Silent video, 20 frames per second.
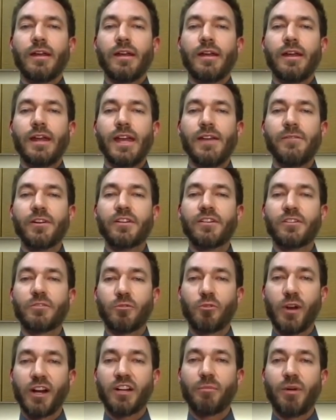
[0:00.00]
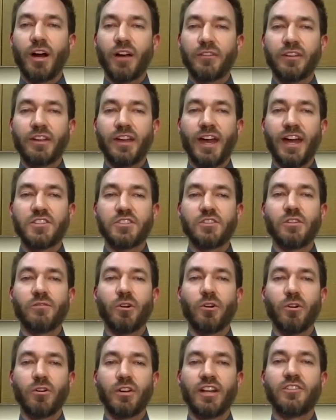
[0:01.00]
even direct deposit cash
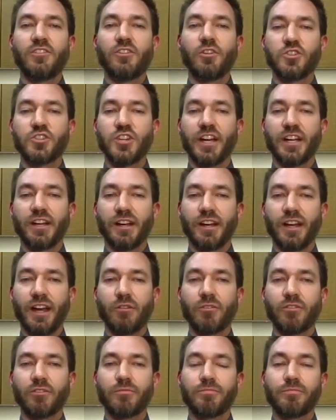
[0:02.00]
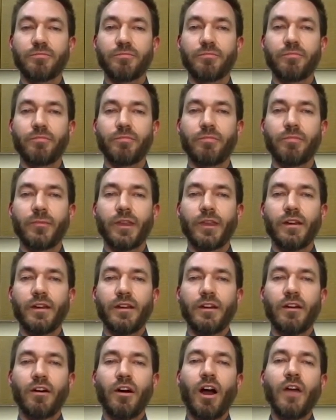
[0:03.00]
you've earned into your checking account.
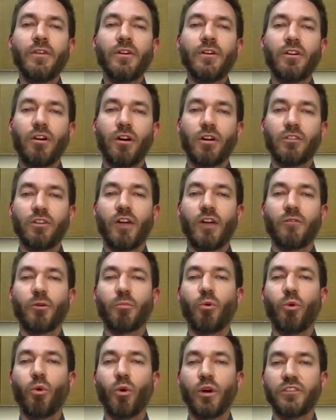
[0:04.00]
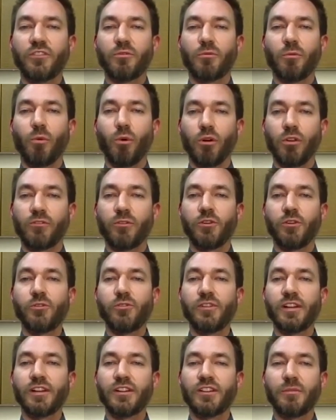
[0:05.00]
Now, other cards offer points rewards for
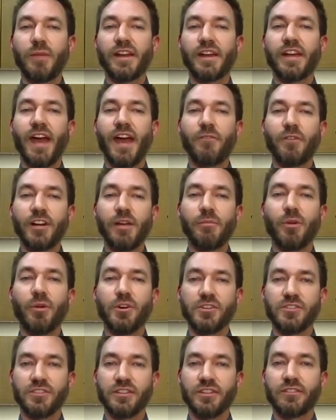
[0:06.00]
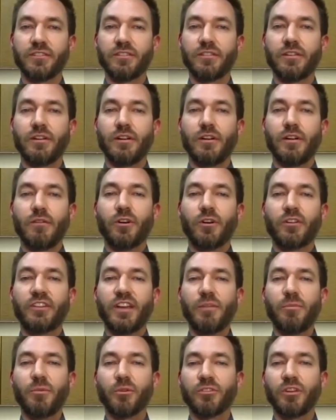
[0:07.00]
using it to make everyday purchases. For
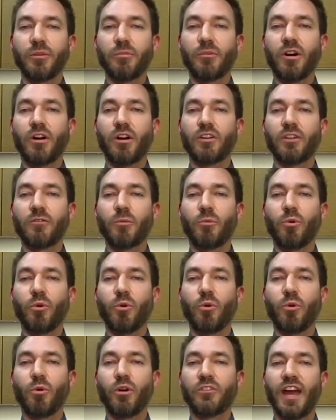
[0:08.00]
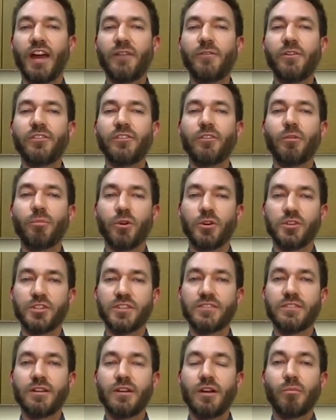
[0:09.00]
example, some cards offer points on every single
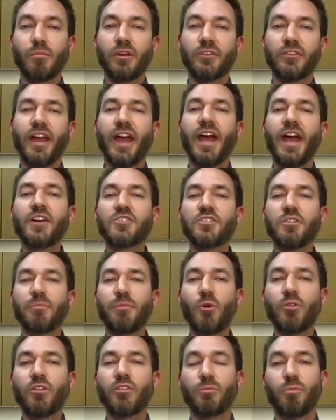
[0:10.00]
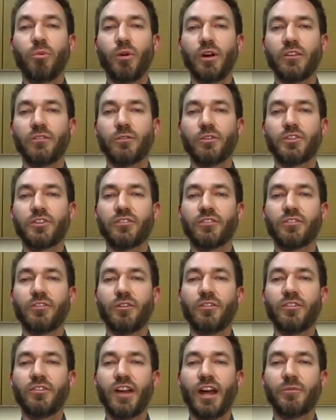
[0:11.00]
purchase, plus extra bonus points for just
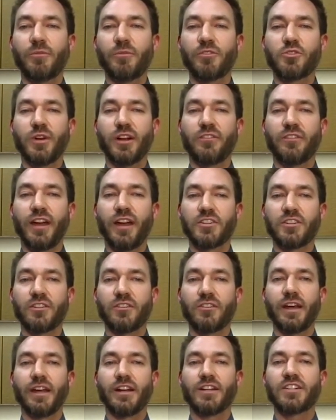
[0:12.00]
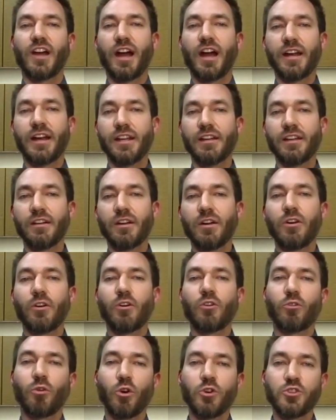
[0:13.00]
certain types of transactions like dining,
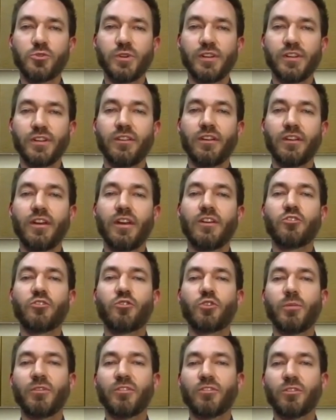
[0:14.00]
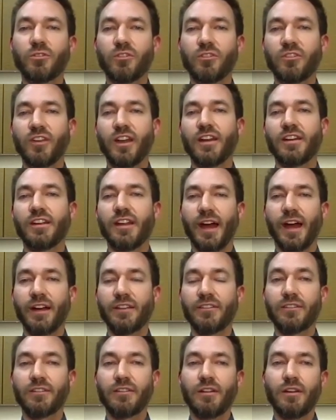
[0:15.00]
groceries, streaming services, and
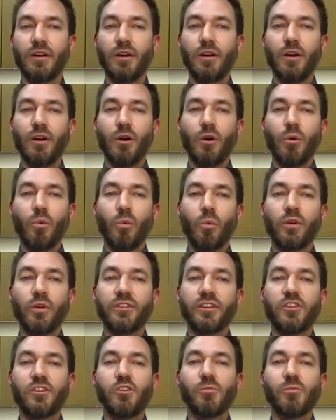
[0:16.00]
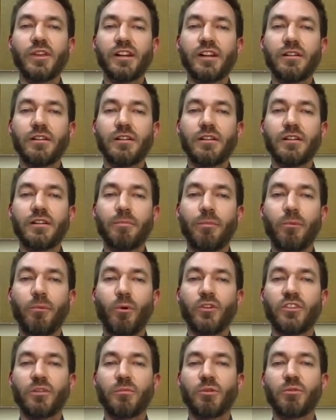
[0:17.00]
gas. Once accumulated,
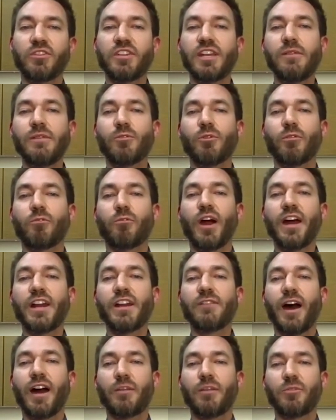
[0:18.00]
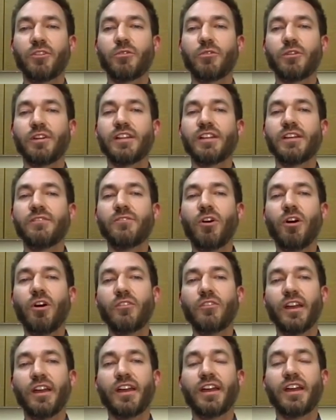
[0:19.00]
points can be redeemed for a variety of items including gift
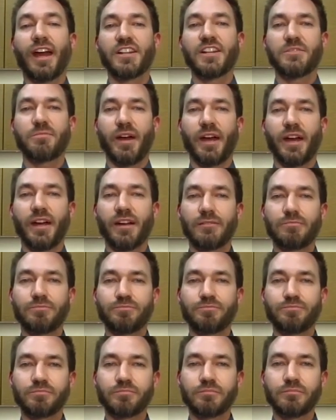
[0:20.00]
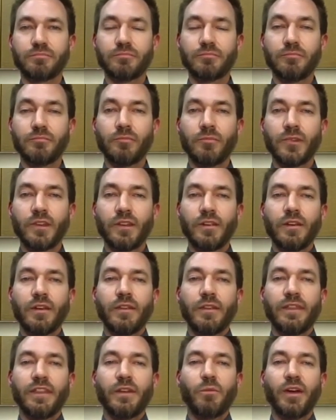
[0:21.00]
cards and cash back.
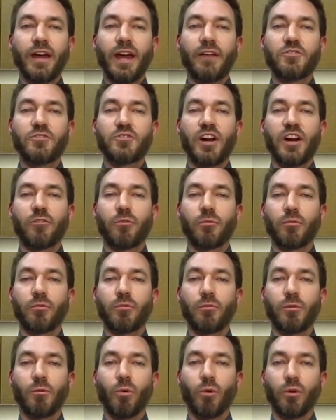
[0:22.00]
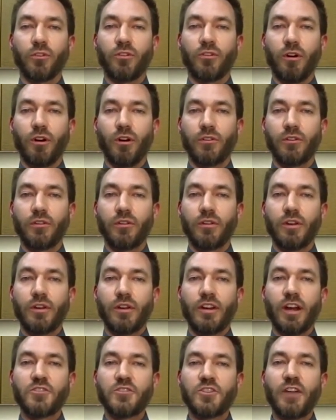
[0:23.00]
Then we have travel rewards cards.
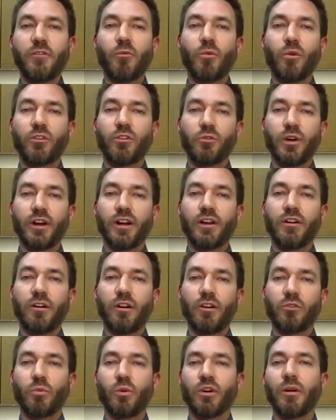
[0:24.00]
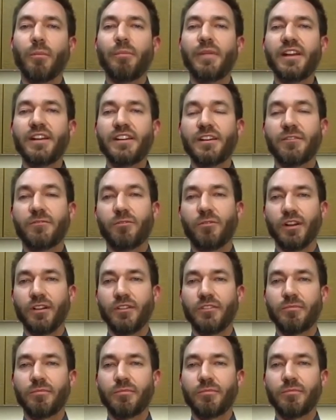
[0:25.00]
Now, travel rewards credit cards work a bit
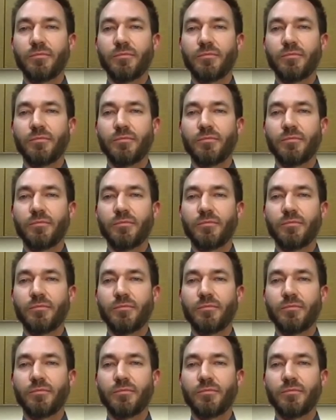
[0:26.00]
different.